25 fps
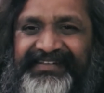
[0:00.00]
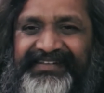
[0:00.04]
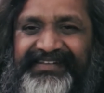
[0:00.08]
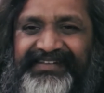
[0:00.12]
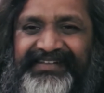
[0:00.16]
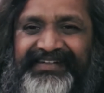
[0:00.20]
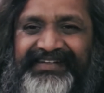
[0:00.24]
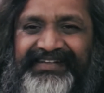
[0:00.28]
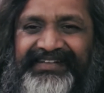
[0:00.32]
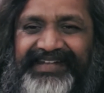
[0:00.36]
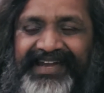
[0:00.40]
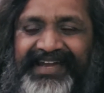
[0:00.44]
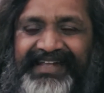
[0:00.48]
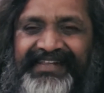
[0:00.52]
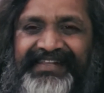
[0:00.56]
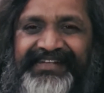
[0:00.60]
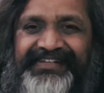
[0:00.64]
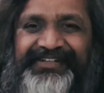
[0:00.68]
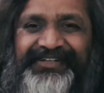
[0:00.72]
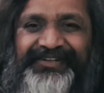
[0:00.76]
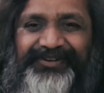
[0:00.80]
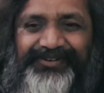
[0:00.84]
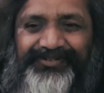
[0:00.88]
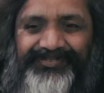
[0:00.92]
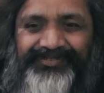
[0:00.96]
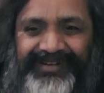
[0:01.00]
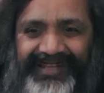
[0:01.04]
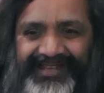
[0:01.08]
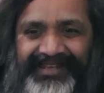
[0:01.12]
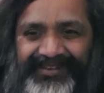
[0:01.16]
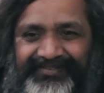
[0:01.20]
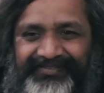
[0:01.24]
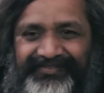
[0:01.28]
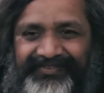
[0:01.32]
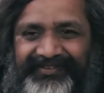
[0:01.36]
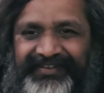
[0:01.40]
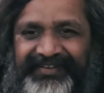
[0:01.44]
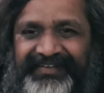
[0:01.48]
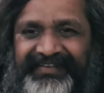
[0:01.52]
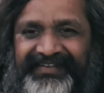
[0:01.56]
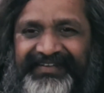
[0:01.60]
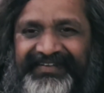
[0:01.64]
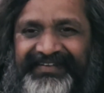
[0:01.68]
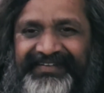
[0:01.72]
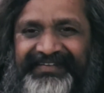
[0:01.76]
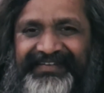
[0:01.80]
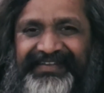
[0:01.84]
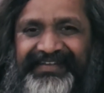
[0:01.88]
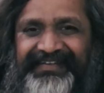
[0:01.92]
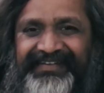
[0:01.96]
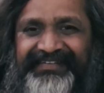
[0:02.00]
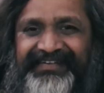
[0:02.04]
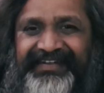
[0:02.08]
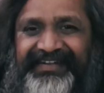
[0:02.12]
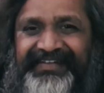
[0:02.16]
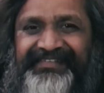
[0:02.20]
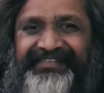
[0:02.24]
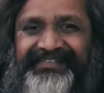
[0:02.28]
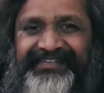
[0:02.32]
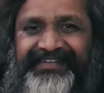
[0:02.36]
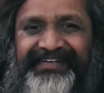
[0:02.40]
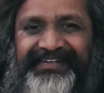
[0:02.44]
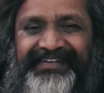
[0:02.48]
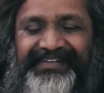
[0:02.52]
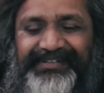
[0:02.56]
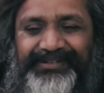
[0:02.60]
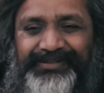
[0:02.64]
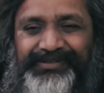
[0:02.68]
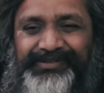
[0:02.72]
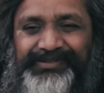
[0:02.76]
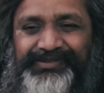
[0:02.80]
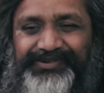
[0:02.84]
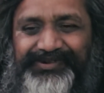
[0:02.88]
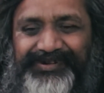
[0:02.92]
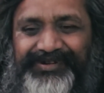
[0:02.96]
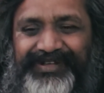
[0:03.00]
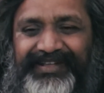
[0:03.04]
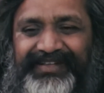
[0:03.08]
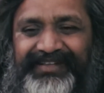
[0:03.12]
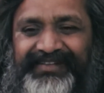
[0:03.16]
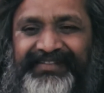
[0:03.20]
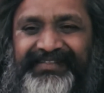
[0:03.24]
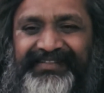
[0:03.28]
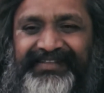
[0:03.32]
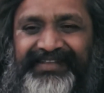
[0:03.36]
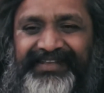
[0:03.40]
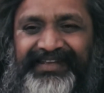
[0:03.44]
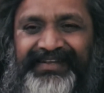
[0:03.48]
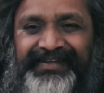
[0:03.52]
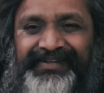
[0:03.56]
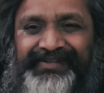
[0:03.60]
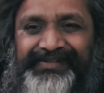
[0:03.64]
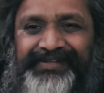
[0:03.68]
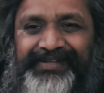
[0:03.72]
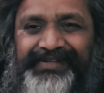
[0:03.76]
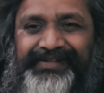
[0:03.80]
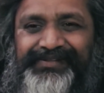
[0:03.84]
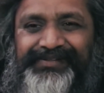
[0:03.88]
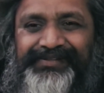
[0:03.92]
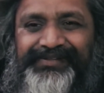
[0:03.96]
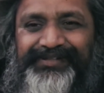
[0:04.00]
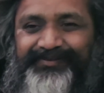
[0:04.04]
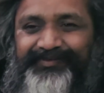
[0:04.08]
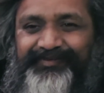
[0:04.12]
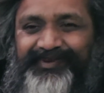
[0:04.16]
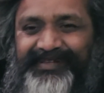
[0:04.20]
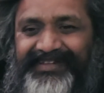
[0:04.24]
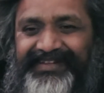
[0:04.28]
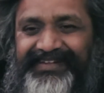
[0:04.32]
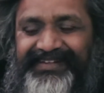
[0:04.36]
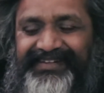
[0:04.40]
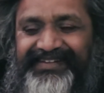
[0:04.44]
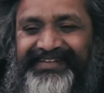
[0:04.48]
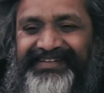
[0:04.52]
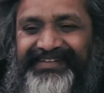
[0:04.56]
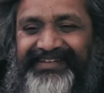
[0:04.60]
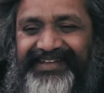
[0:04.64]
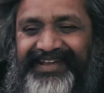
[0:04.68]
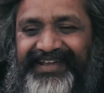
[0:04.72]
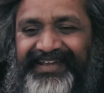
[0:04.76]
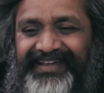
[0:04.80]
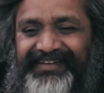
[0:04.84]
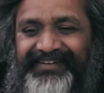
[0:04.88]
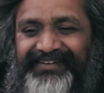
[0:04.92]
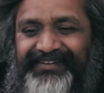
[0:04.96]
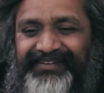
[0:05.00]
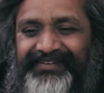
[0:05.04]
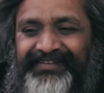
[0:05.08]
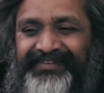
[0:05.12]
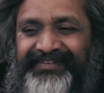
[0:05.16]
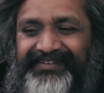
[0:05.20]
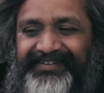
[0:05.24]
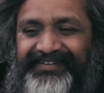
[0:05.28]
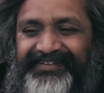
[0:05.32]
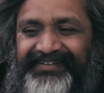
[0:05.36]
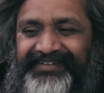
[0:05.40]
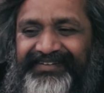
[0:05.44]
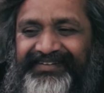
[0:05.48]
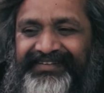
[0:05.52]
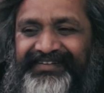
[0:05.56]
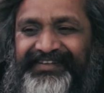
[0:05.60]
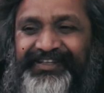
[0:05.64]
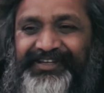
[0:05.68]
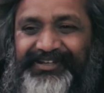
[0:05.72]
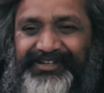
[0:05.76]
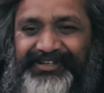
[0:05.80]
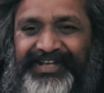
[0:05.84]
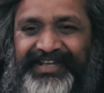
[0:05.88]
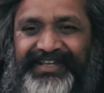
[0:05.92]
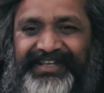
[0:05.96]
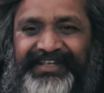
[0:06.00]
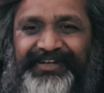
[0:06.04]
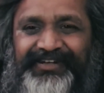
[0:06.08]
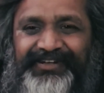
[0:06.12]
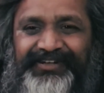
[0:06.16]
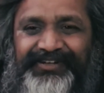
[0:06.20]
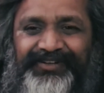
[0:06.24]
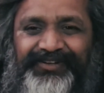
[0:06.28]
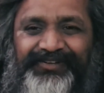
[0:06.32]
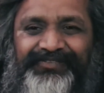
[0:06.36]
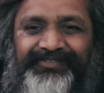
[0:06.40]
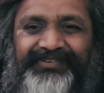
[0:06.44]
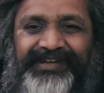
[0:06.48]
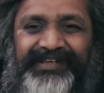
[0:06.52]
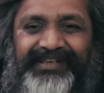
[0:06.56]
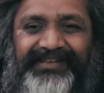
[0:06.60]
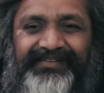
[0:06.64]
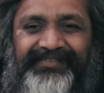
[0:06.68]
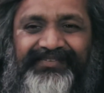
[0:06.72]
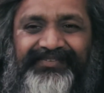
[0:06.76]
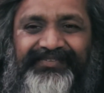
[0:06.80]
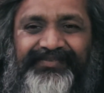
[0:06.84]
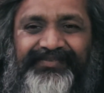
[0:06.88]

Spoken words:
the reality of life. They are transcending strength and sensibility and integrity of life.